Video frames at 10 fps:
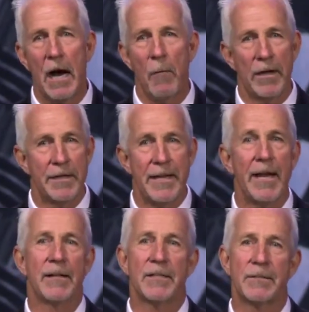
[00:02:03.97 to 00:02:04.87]
I want to
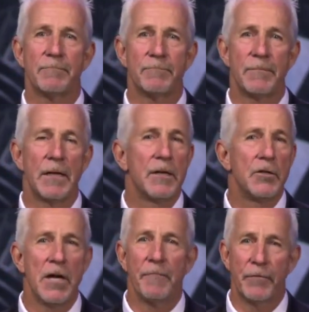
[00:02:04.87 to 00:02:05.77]
dance,
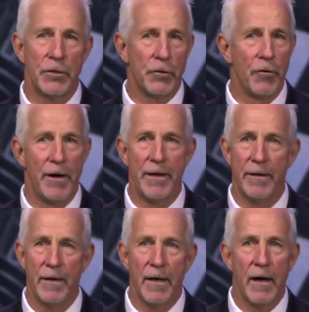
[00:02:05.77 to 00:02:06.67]
jump for joy,
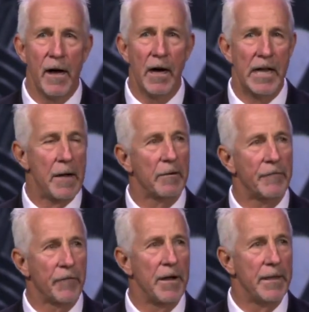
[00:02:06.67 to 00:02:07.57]
hug every
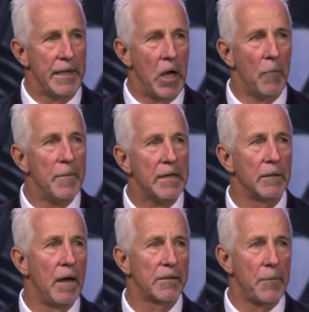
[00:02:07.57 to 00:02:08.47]
friend that helped me
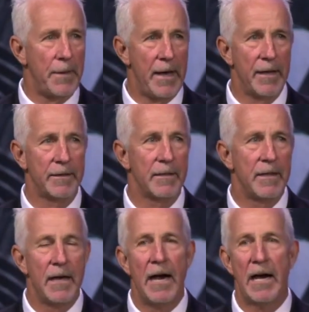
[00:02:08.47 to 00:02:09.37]
along the path,
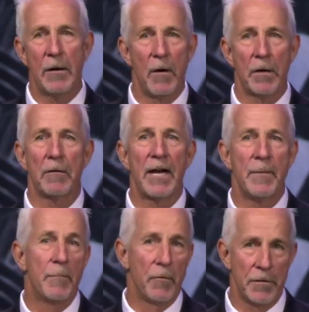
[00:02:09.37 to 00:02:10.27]
and I want to ride
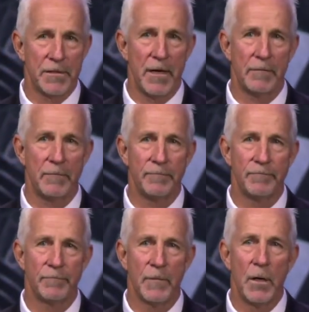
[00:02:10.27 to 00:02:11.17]
my motorcycle.
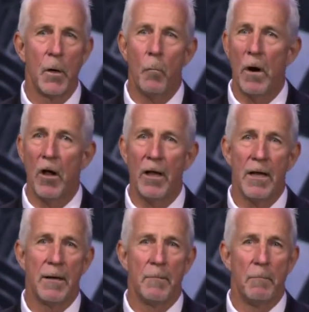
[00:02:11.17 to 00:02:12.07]

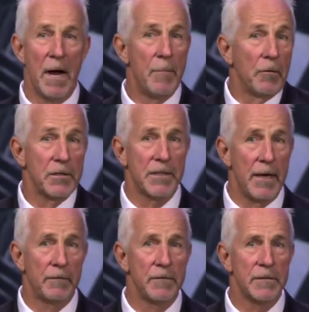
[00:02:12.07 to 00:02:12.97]
Well, my
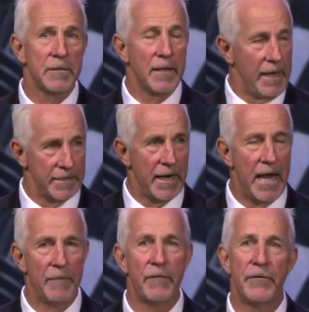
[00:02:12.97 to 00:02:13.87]
motorcycles, as I
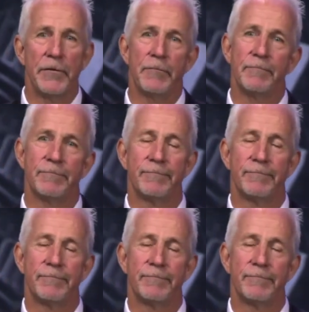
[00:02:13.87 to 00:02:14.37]
have a few.